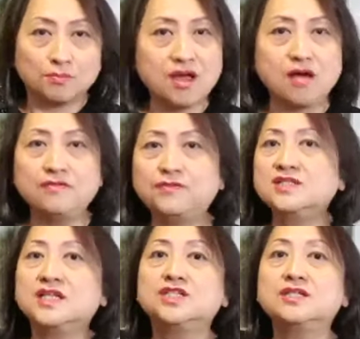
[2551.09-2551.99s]
Complete all
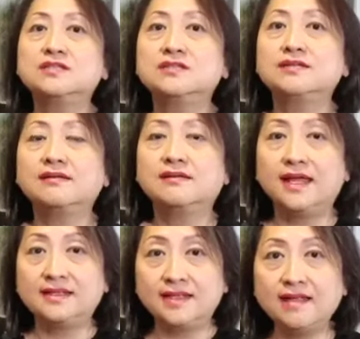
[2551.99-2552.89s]
4 sessions
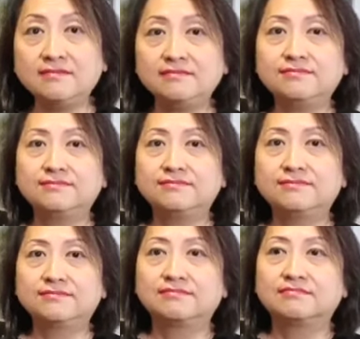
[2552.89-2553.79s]
and then
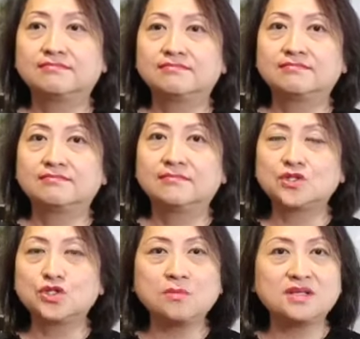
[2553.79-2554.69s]

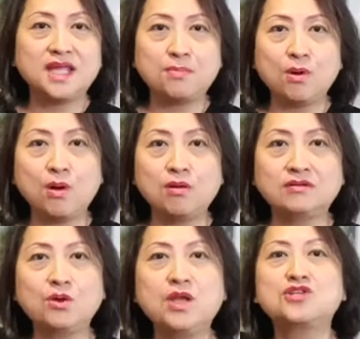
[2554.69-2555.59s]
stop the
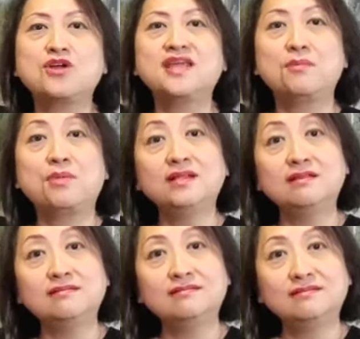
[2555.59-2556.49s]
Depo, go and try and get
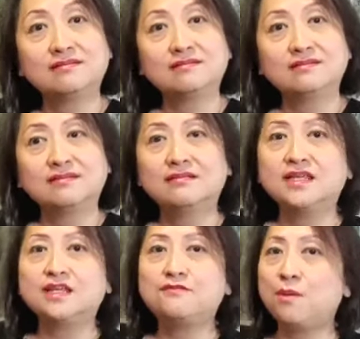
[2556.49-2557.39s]
pregnant.
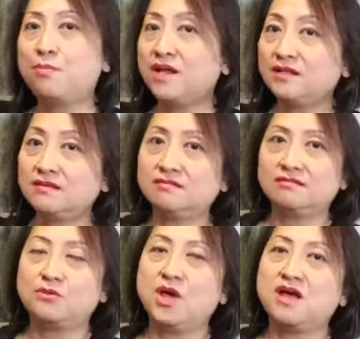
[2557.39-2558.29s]
If you're pregnant,
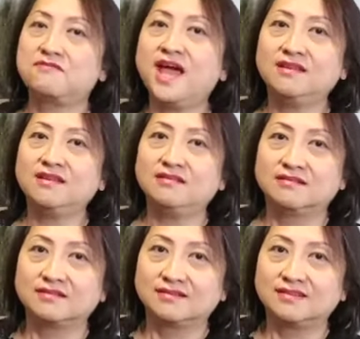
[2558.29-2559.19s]
well, fine.
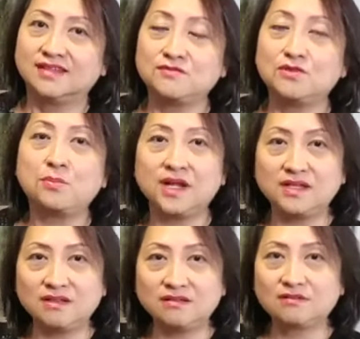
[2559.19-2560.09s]
If not
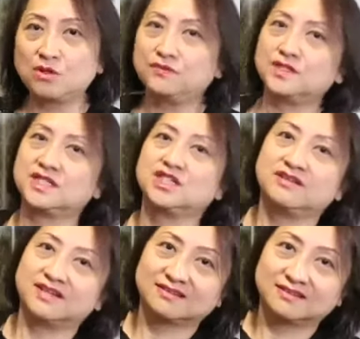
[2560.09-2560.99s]
pregnant, go for
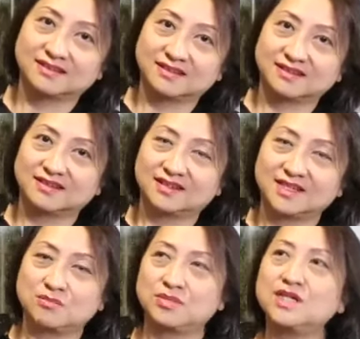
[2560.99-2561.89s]
surgery.
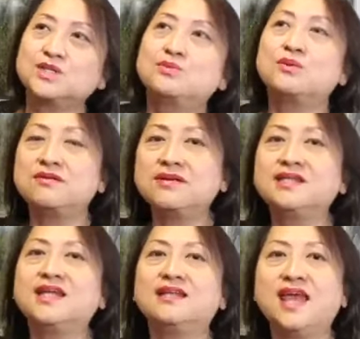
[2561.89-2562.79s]
Because we
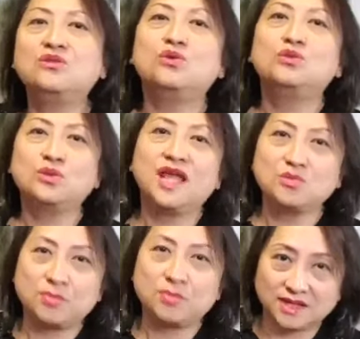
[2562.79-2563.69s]
worry that the endo don't
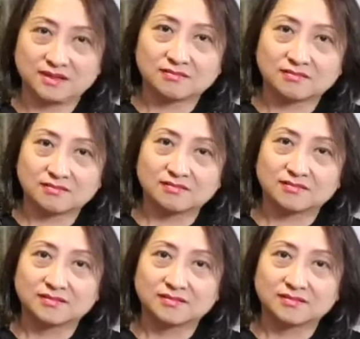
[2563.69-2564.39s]
let you pregnant.